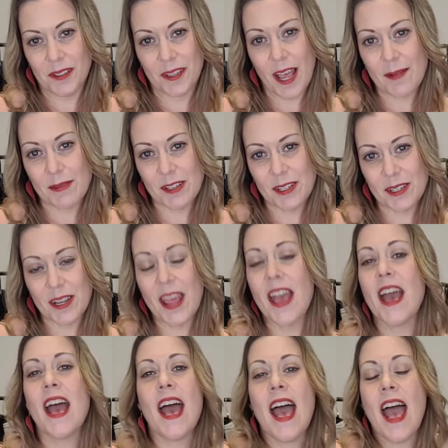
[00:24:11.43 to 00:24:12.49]
SALMON
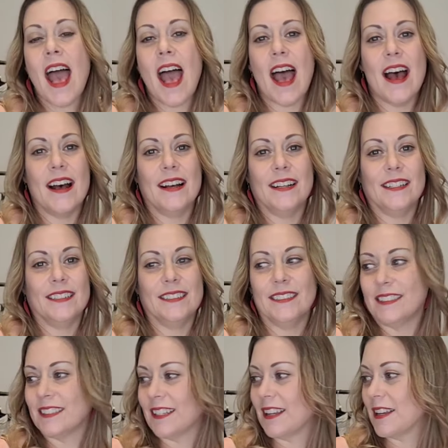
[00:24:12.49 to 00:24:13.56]

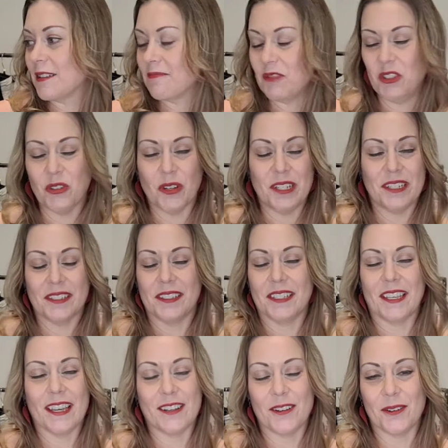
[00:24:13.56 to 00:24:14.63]
and join us
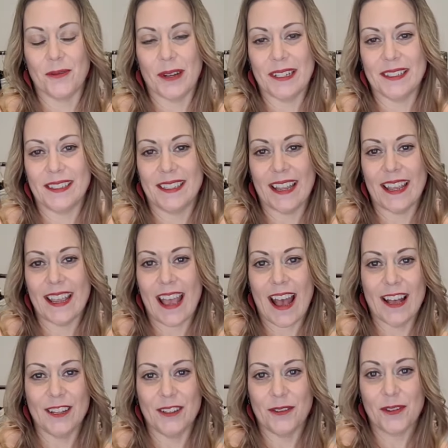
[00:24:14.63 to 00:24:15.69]
again on Wednesday
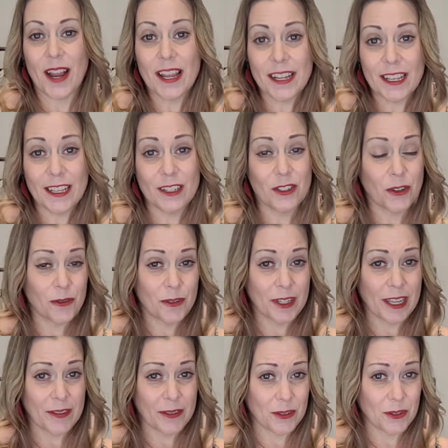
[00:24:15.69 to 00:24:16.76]
and Friday. And don't
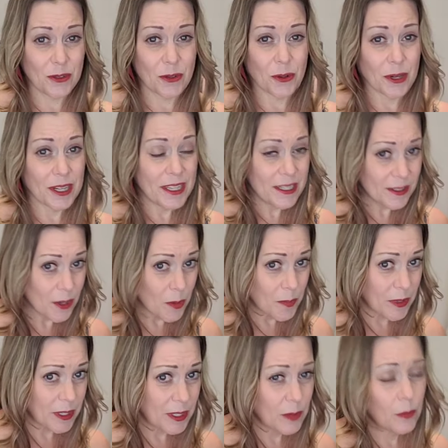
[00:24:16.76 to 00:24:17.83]
forget the store is
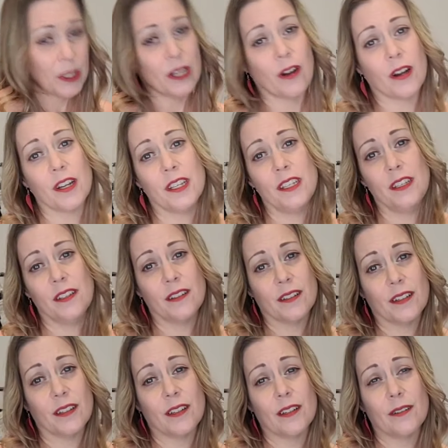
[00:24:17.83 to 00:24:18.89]
open. We are
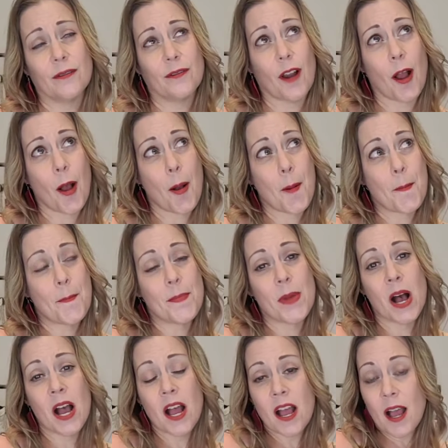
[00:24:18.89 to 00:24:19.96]
here from
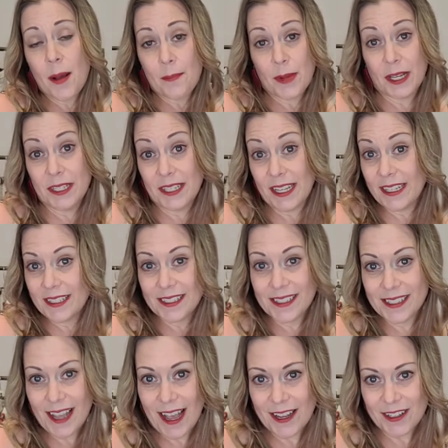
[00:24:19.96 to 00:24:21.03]
Monday to
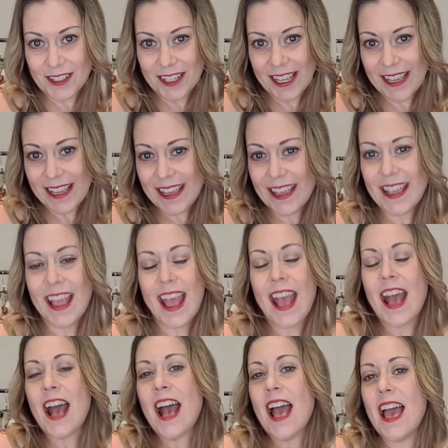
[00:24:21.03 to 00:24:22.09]
Saturday
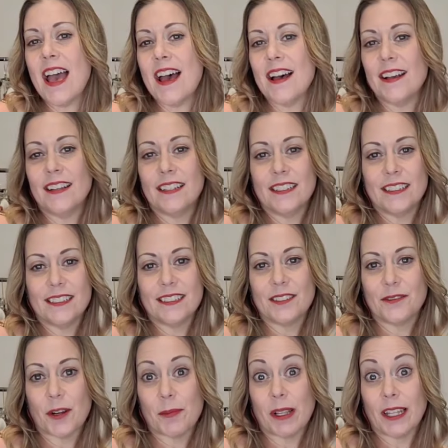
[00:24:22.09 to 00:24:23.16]
and
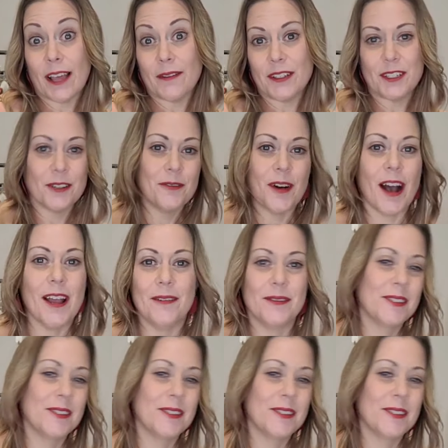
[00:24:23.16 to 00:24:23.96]
from 11 till 5.